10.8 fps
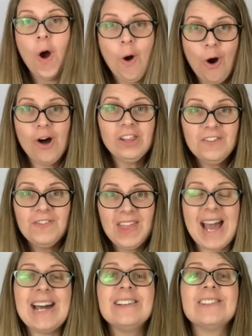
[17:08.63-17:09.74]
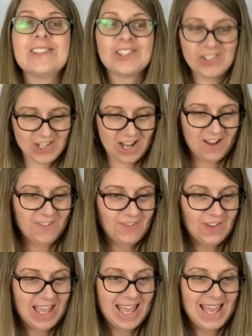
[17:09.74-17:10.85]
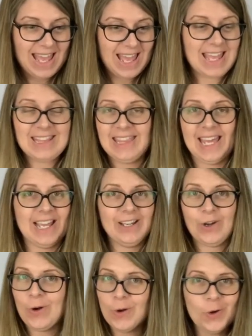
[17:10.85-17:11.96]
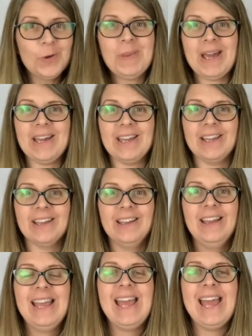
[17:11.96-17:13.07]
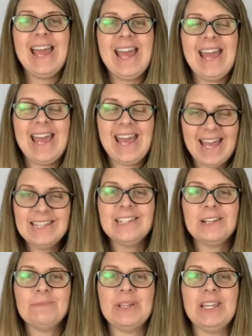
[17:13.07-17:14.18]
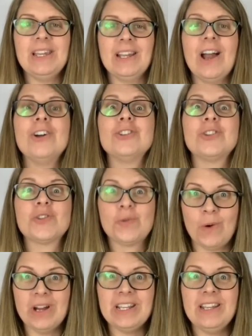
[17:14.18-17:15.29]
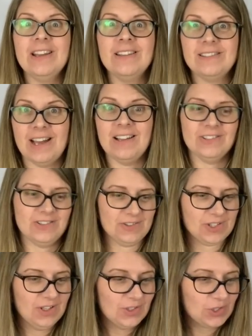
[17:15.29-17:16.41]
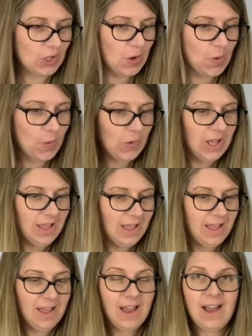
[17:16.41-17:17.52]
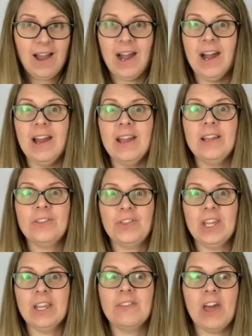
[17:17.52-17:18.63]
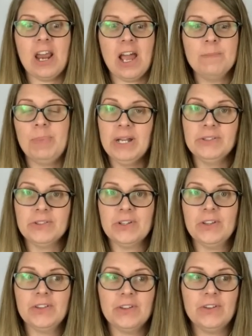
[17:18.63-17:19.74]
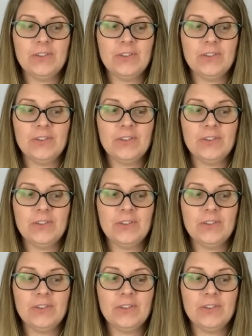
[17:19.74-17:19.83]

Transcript: all of that stuff, that whole bag ended up being $20. So I think that I bundled